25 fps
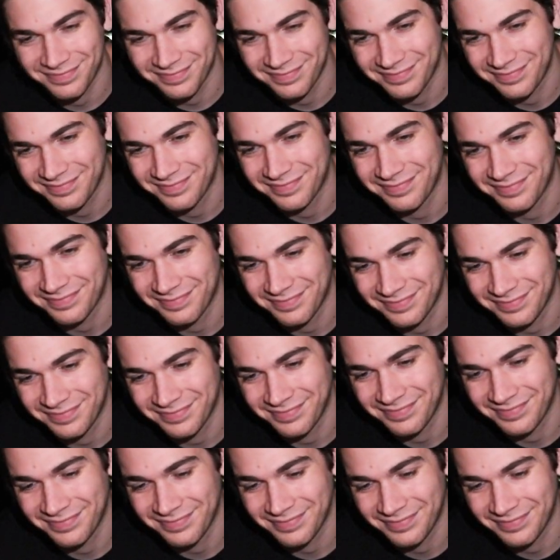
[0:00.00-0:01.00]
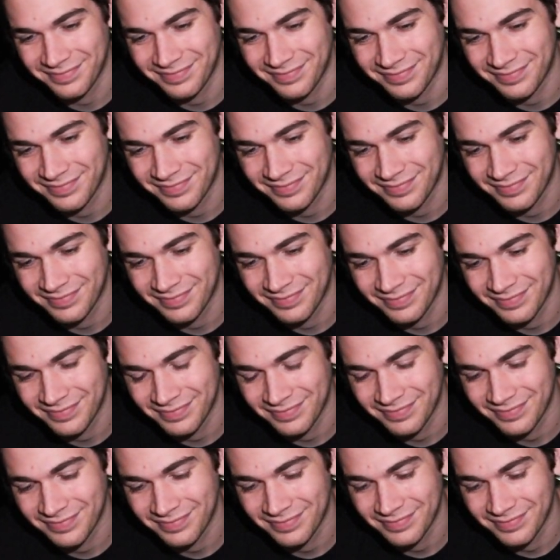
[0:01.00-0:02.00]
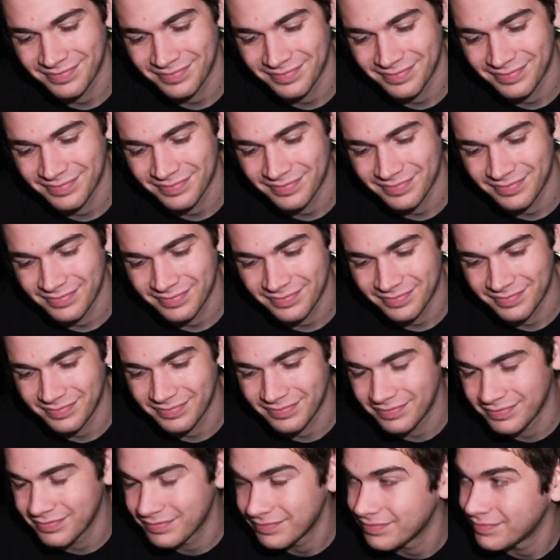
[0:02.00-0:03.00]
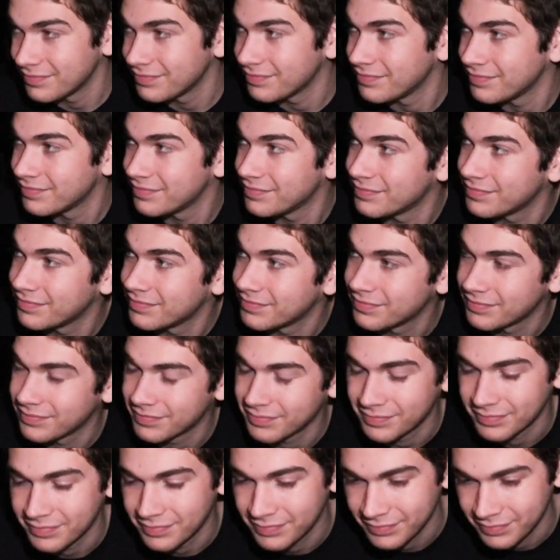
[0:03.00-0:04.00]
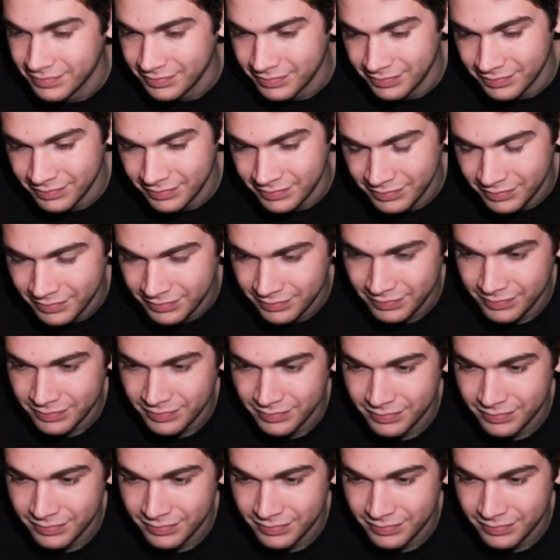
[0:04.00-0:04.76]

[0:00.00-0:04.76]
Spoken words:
[no speech]